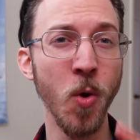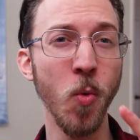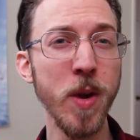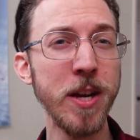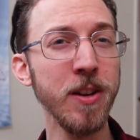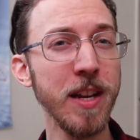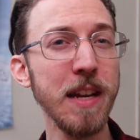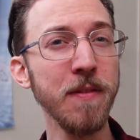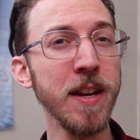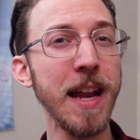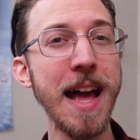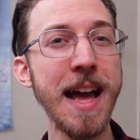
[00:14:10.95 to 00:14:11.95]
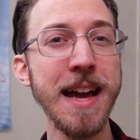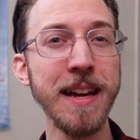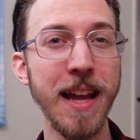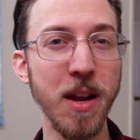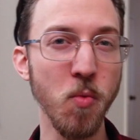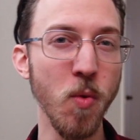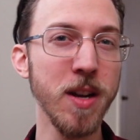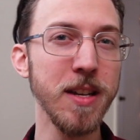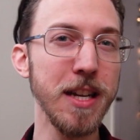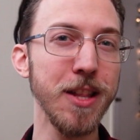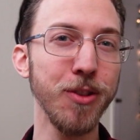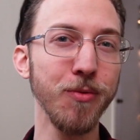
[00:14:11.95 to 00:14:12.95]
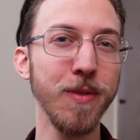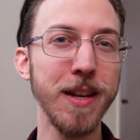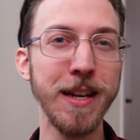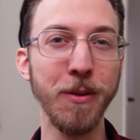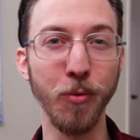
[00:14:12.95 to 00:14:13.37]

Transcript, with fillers: We could even add a 1d3